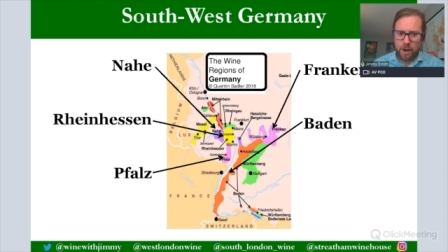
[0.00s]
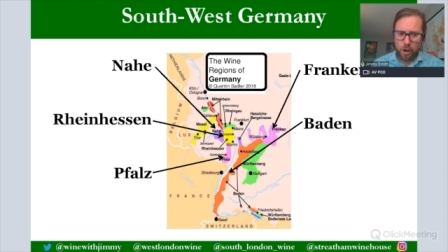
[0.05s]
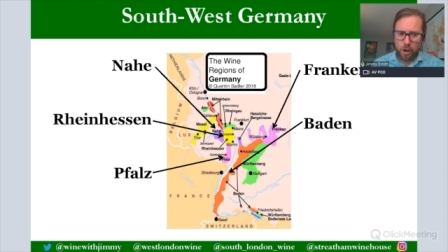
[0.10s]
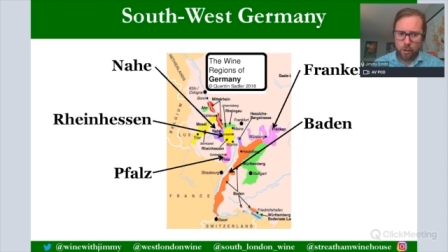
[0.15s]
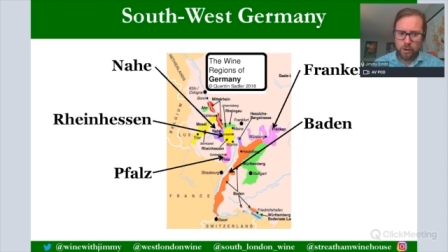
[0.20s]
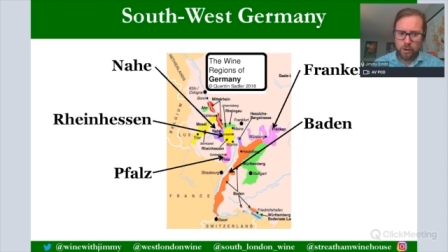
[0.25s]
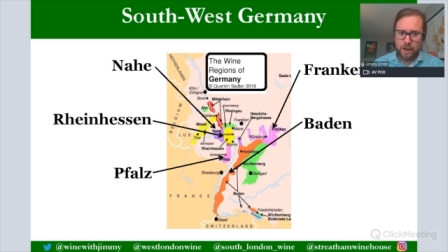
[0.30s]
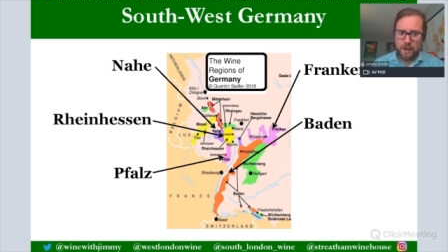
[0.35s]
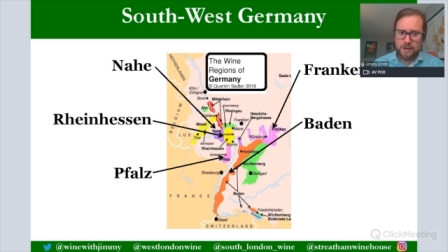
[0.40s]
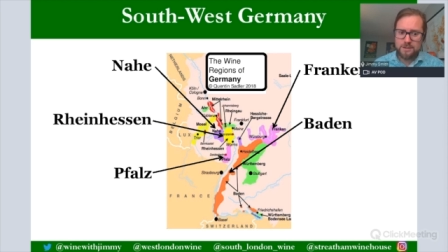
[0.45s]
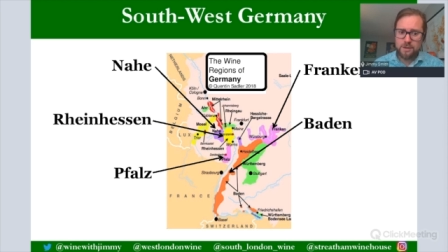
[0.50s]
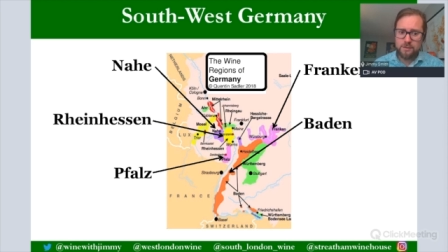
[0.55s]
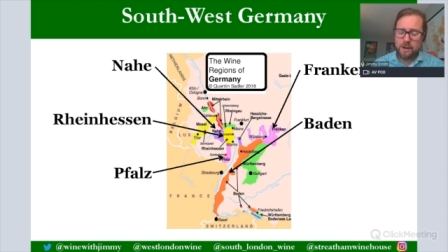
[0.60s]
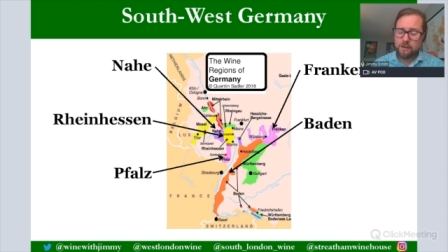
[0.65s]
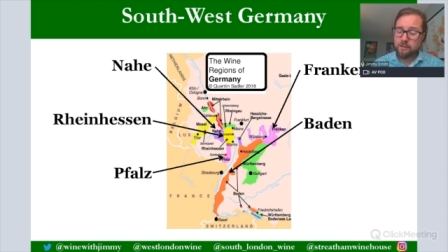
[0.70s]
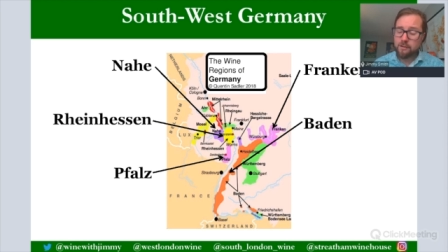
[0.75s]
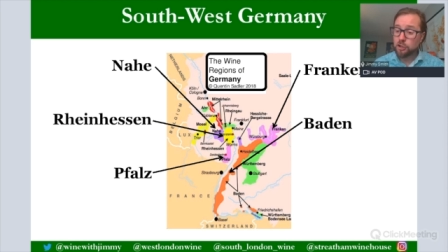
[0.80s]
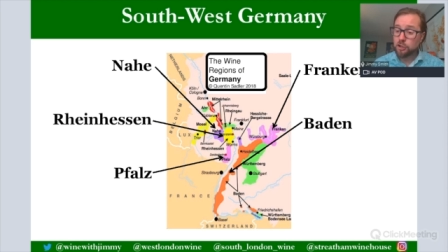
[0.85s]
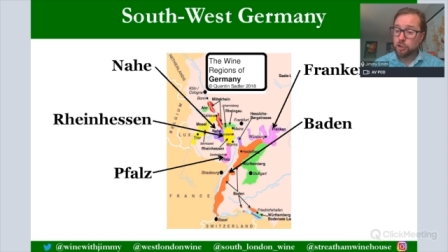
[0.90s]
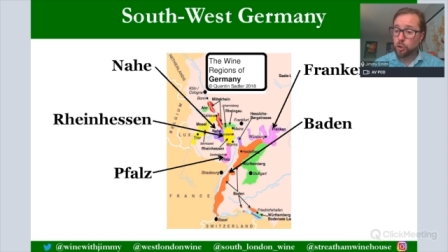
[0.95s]
Okay, so
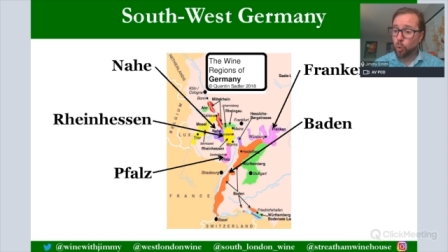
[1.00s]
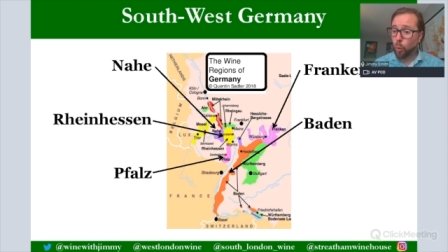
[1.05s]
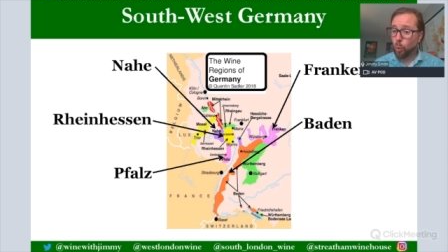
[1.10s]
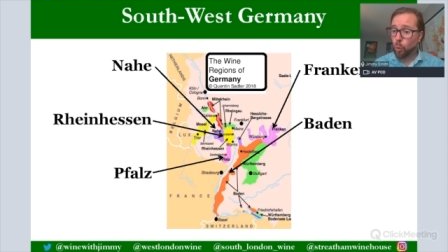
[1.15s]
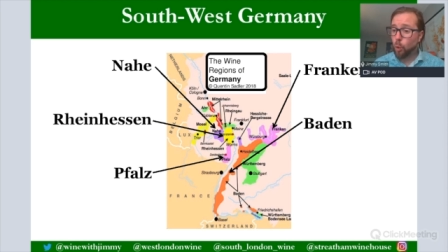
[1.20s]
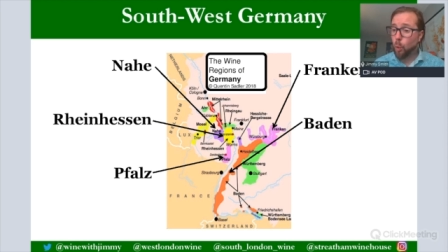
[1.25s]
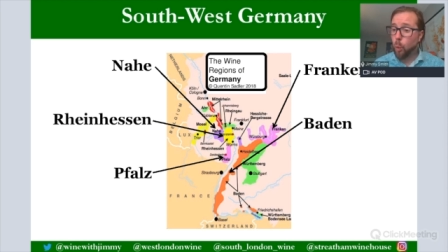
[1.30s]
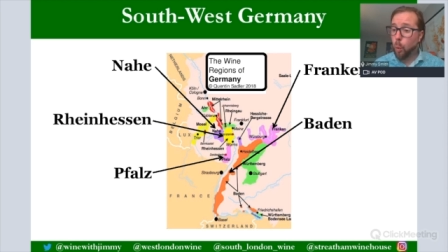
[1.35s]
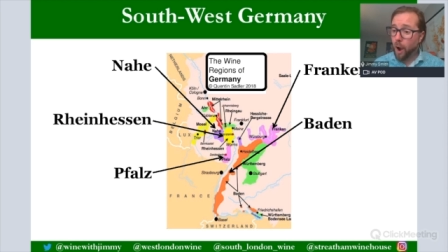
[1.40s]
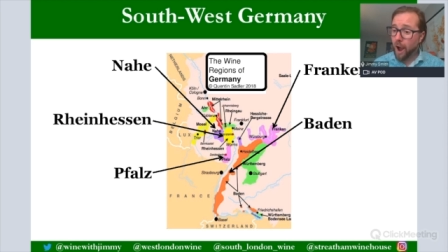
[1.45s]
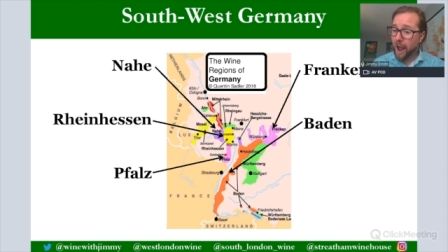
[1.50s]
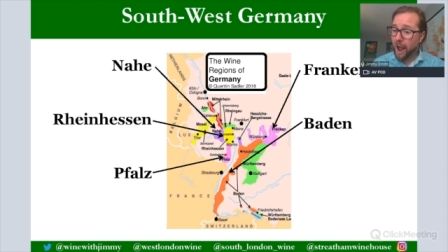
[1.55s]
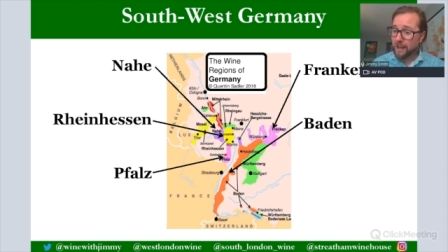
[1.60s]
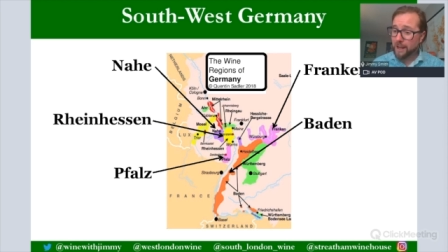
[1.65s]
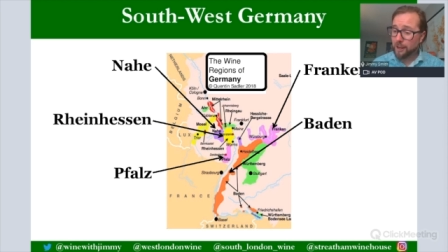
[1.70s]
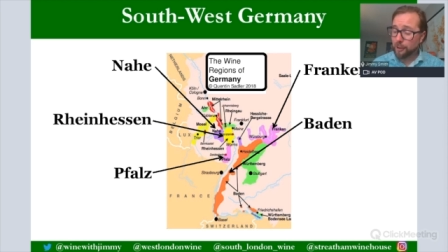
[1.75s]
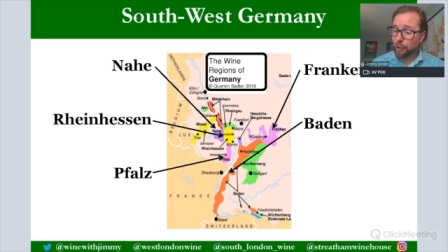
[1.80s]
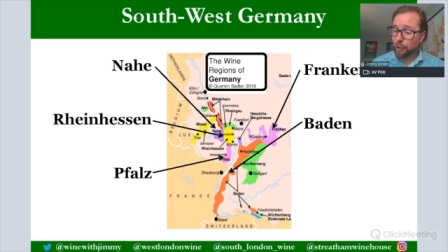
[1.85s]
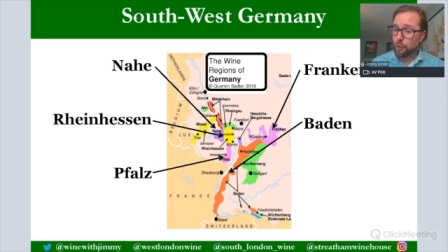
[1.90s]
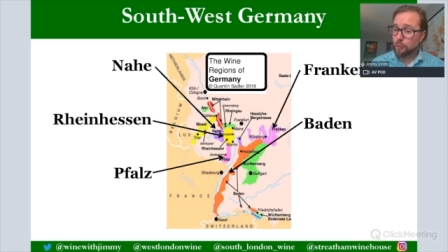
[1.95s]
they're actually all quite
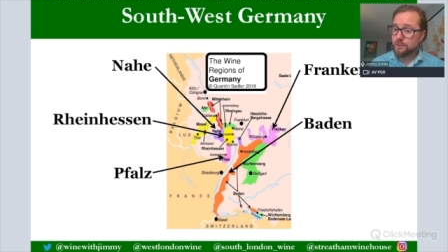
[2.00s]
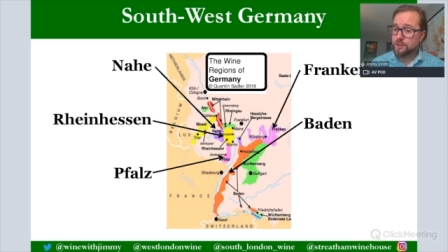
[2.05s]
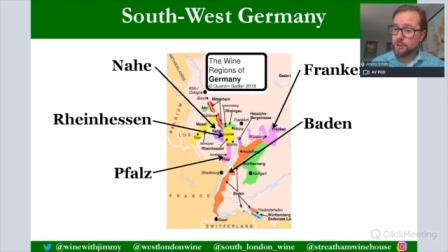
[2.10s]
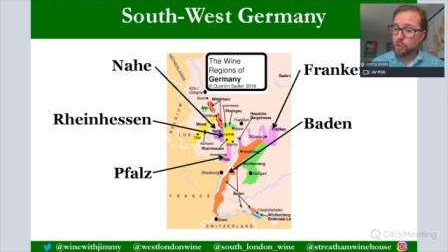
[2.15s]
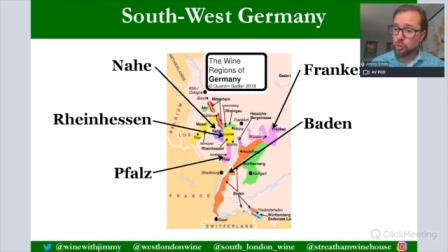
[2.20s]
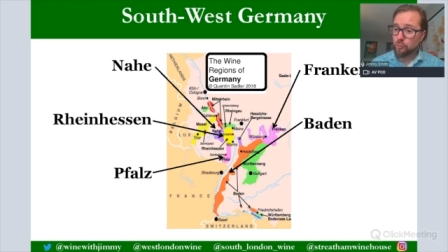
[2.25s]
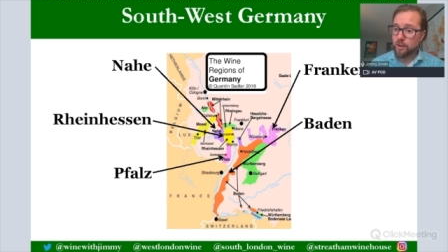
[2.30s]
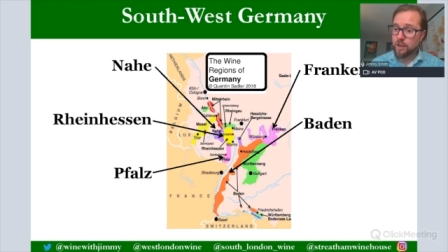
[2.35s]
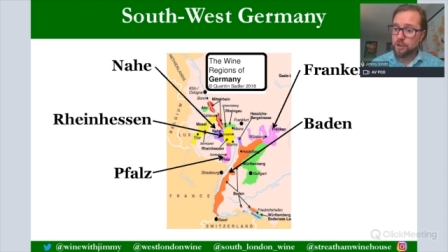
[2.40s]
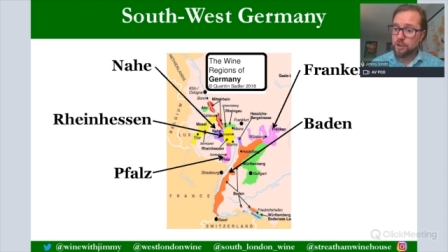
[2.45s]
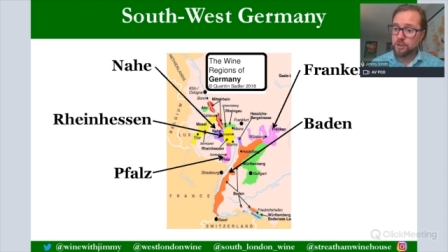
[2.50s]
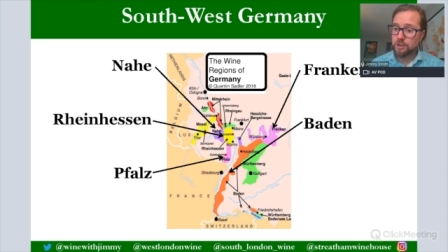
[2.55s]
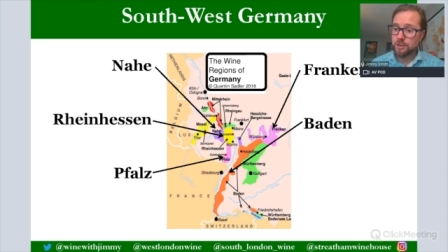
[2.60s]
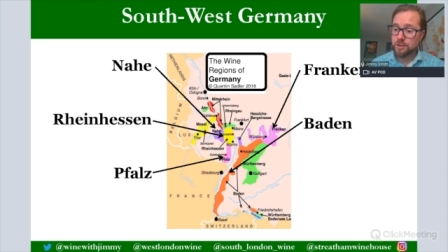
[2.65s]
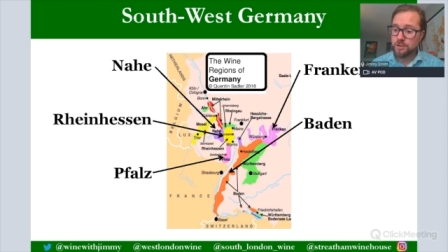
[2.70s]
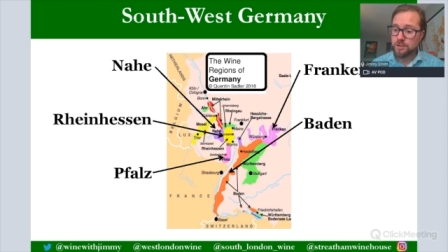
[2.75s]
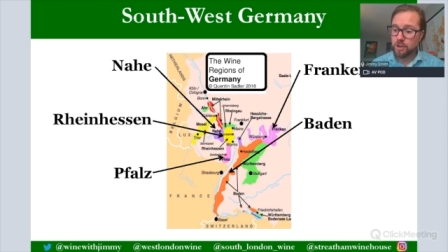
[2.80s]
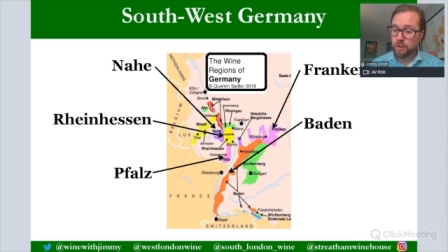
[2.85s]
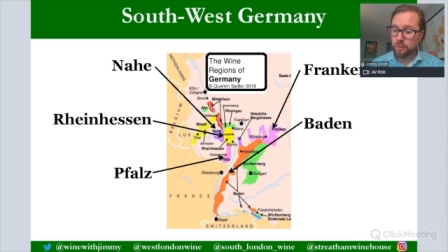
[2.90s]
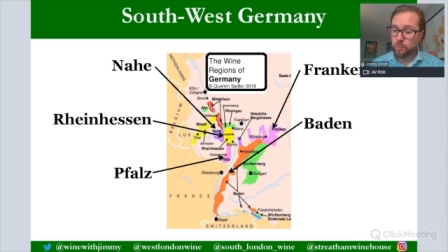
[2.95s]
close to the
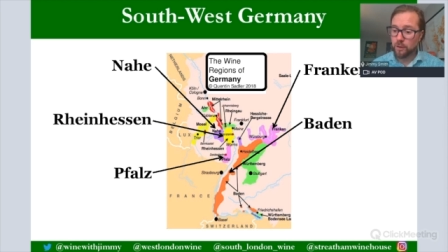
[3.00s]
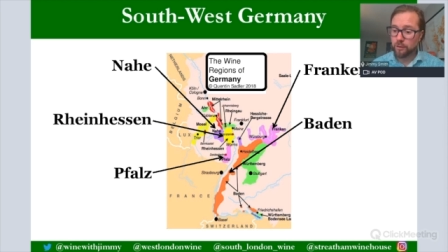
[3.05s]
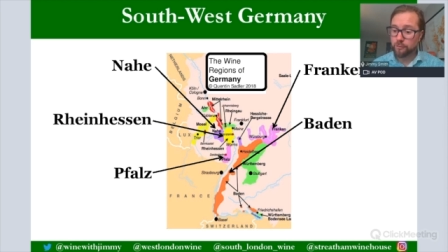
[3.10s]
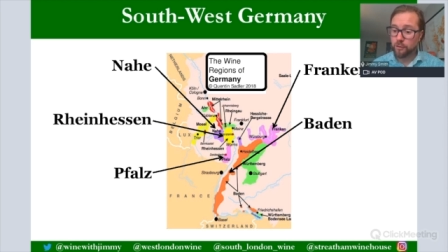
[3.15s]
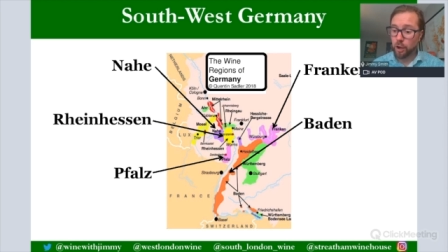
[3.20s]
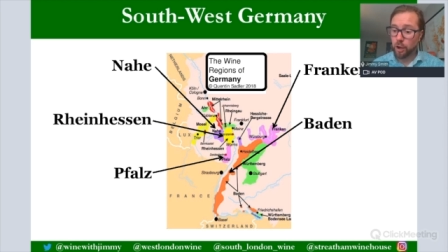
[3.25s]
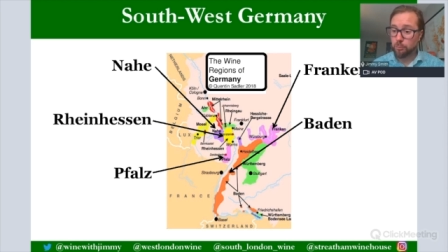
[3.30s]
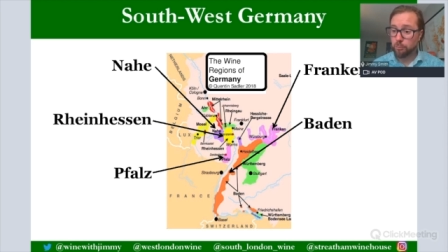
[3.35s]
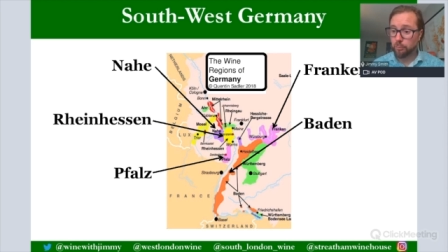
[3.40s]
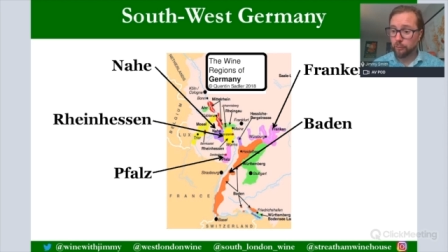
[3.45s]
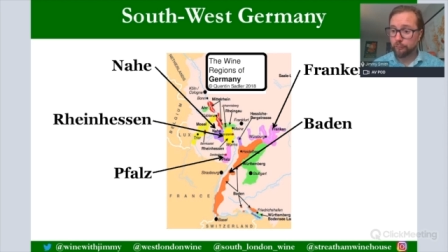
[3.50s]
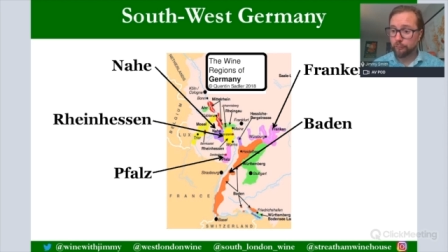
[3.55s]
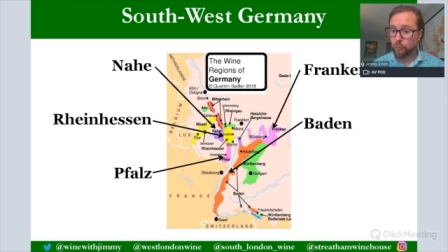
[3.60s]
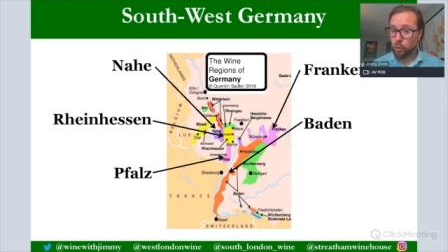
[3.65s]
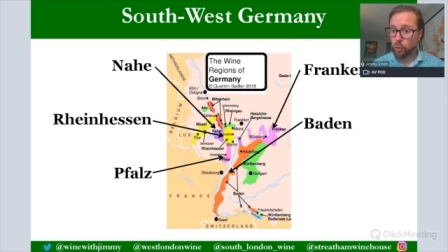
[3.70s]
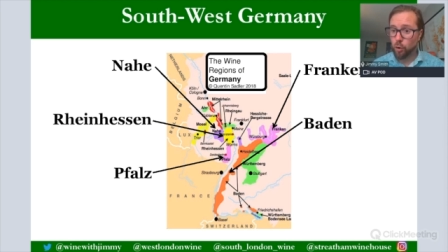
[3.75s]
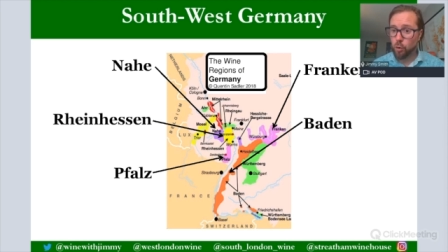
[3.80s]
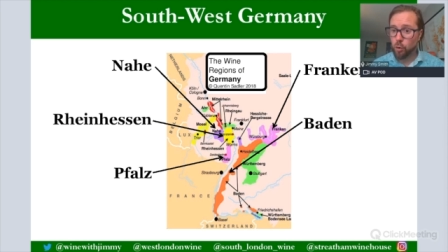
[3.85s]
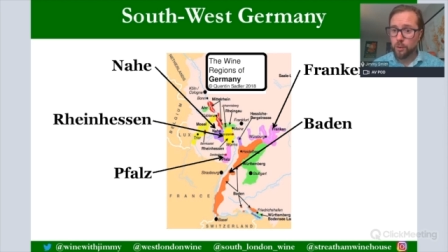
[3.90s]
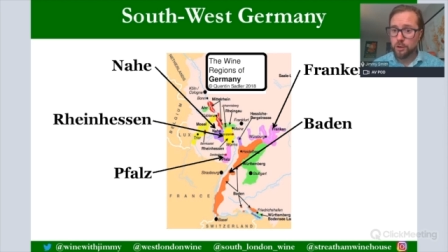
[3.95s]
regions that we've done before,